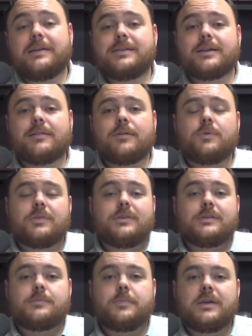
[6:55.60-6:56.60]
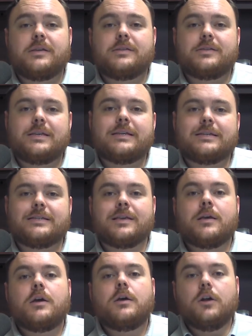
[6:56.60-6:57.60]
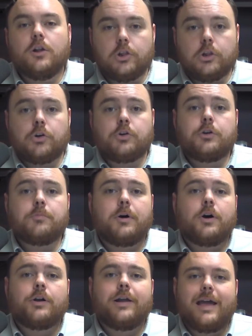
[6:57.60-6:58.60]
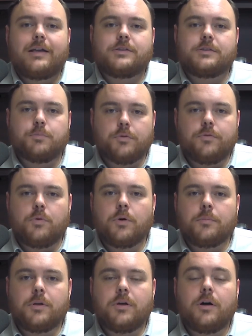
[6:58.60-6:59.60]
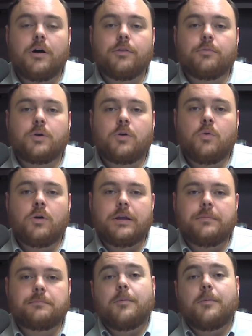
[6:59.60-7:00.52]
Basically, what this means is learn your part as it's performed on the recording.